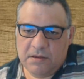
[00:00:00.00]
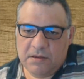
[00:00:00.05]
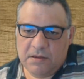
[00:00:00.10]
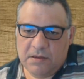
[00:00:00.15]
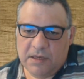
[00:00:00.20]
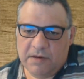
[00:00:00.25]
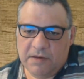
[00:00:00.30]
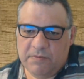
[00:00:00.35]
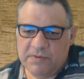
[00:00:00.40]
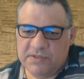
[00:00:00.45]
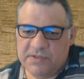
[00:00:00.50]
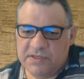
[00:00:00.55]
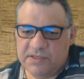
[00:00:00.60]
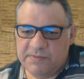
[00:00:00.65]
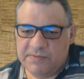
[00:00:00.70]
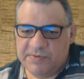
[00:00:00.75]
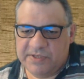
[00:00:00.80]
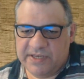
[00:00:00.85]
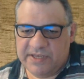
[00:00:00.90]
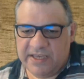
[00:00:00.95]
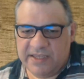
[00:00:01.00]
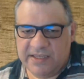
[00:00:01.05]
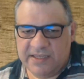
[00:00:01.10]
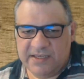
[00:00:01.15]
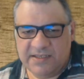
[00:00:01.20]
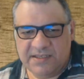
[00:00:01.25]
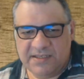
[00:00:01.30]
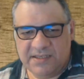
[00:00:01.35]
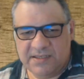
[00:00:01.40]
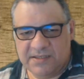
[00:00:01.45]
I wanted to protect
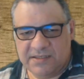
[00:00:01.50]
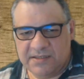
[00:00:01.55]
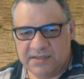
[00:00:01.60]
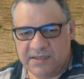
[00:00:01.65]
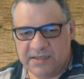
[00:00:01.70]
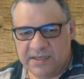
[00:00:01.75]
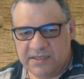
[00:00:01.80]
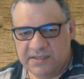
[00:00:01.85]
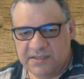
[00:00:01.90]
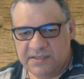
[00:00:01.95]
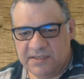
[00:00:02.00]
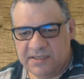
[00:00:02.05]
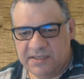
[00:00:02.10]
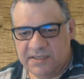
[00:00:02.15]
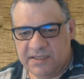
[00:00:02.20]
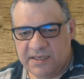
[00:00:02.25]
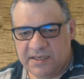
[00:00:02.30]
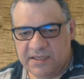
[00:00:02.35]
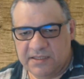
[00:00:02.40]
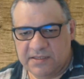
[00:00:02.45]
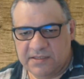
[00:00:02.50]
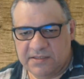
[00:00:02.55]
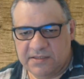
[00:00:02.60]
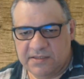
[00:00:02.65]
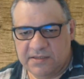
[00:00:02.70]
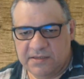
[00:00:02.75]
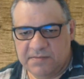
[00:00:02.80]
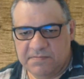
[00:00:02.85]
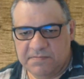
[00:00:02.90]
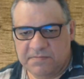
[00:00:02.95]
this because I can see that
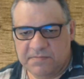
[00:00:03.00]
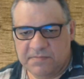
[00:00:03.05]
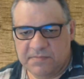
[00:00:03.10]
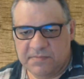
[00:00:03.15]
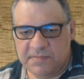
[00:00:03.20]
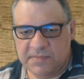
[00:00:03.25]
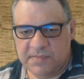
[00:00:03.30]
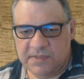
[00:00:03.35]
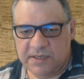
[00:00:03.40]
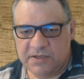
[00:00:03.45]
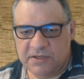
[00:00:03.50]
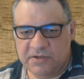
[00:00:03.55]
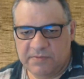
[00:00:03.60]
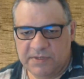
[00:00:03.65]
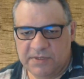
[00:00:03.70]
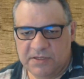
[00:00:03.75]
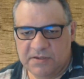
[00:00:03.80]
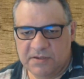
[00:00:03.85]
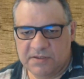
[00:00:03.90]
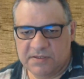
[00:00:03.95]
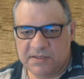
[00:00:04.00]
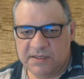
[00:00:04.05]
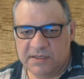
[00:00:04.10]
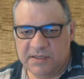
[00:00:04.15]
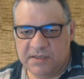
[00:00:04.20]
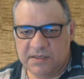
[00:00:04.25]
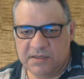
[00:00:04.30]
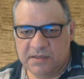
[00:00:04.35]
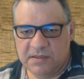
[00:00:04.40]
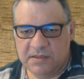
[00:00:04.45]
that could be
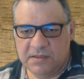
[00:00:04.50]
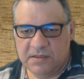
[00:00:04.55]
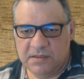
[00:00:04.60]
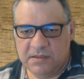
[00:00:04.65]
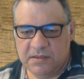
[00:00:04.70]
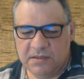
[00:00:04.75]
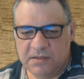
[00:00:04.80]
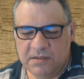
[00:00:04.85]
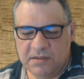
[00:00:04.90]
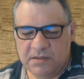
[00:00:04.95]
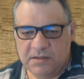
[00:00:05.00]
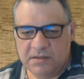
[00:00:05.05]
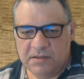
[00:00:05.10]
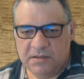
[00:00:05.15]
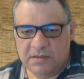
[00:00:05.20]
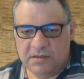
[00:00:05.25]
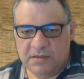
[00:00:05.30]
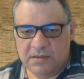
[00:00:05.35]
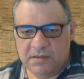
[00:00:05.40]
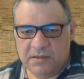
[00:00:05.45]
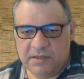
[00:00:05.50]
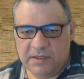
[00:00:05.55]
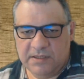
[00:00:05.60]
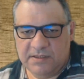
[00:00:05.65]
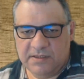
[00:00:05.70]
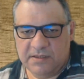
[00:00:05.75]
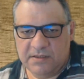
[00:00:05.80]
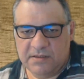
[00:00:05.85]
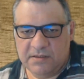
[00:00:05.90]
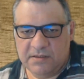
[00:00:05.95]
nasty later.